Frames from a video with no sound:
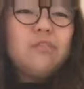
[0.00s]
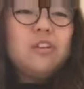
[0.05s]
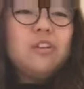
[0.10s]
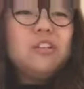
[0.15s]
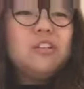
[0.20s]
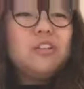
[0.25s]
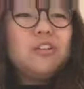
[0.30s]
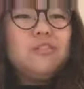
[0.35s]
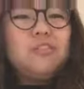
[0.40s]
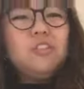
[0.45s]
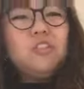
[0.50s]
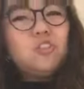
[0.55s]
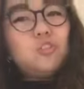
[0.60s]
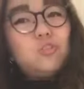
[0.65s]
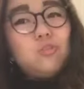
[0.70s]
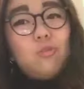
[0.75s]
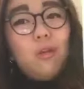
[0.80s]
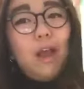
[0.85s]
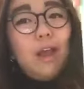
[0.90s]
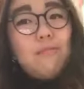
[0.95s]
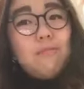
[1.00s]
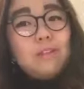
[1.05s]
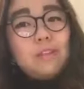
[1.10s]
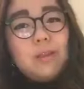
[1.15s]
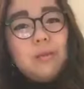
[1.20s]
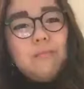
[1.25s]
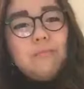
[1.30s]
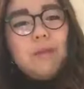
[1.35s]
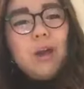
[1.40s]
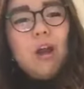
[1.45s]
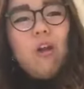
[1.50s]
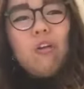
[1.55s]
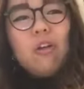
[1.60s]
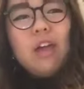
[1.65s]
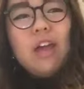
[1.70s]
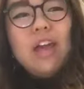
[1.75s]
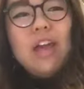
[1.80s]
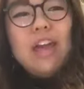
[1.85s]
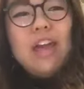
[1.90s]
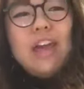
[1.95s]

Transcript: he's going to try with the milk